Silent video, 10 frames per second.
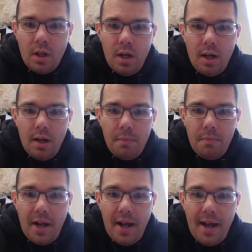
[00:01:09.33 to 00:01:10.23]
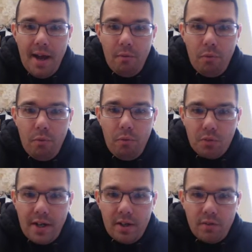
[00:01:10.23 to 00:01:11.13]
that I have, which is
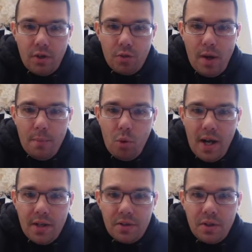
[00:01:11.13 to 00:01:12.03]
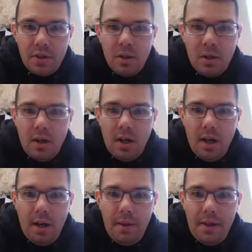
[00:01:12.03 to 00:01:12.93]
right here. So it's web quest.
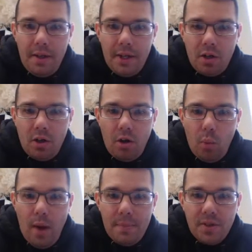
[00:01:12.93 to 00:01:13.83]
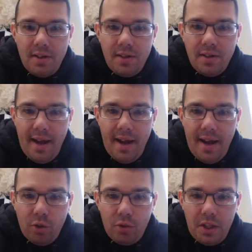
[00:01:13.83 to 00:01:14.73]
And then here are all the websites that I have that
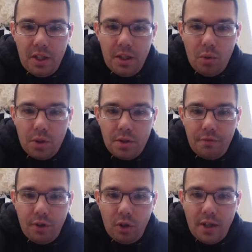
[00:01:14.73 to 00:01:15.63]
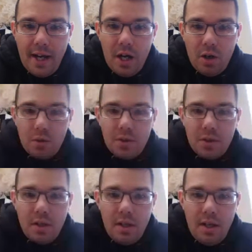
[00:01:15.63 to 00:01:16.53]
you'll need in order to fill it out.
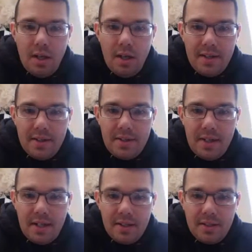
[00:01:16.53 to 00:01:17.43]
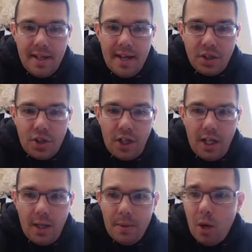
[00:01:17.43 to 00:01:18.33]
And then D is the exit
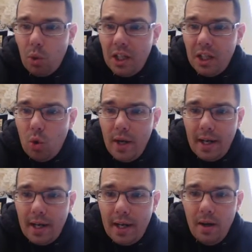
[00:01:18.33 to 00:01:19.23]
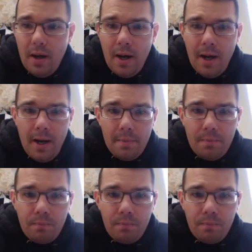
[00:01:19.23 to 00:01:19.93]
ticket. Now, really quick, let